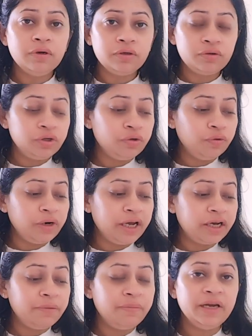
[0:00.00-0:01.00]
to you like
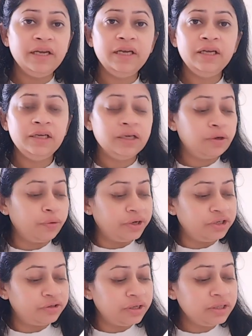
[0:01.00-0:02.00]
in many
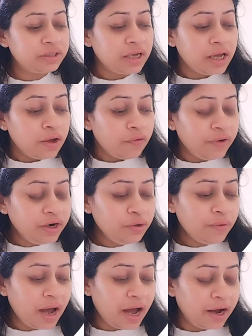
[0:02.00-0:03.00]
questions. When you
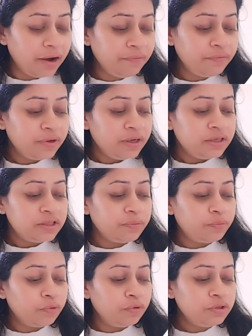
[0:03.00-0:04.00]
have,
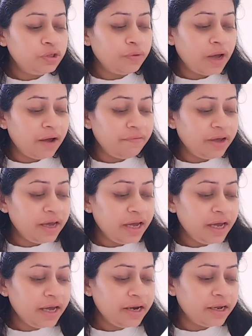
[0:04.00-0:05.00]
suppose you have
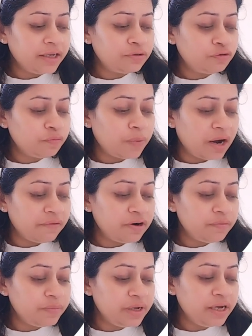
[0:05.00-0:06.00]
a raised to power
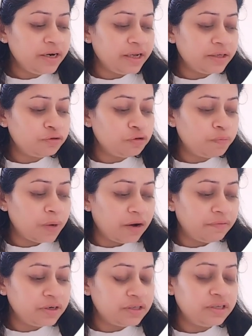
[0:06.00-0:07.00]
b raised to
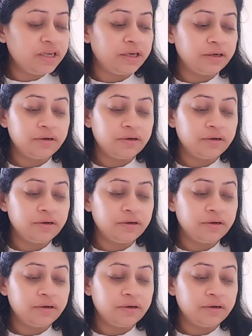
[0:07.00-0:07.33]
power c,